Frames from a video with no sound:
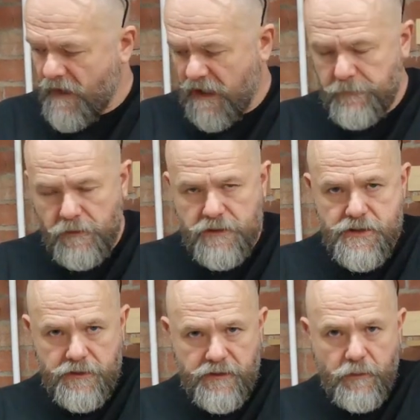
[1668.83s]
and I'm going to
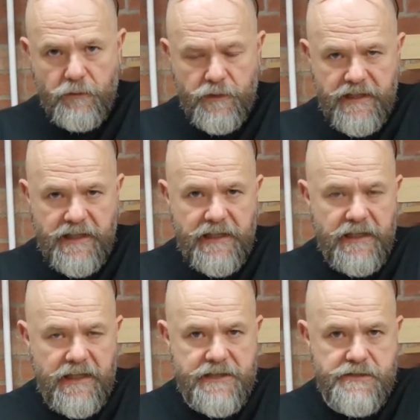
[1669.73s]
show you what way
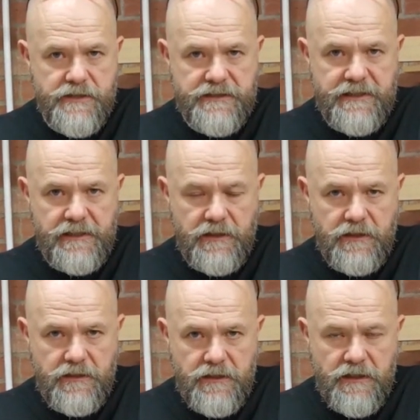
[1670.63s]
I sort of deal
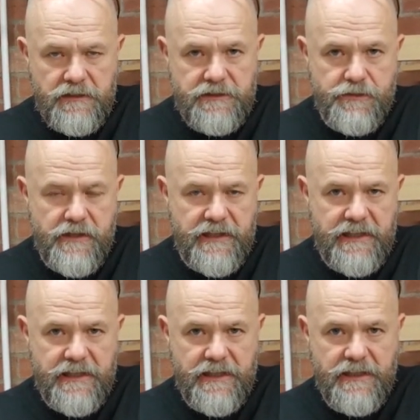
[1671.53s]
to try and
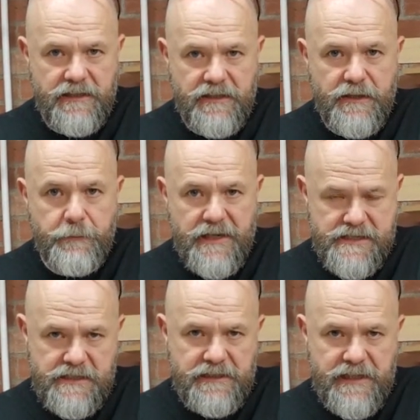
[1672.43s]
get the
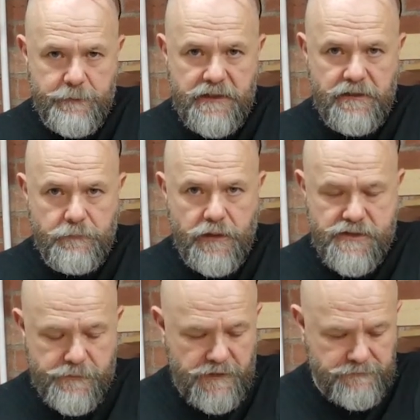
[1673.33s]
best alignment
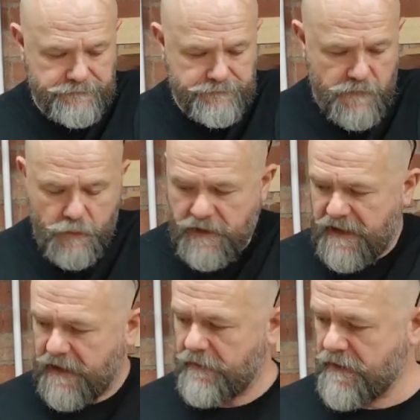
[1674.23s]
possible.
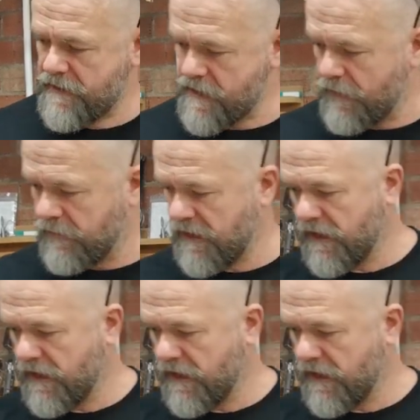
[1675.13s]
Okay, so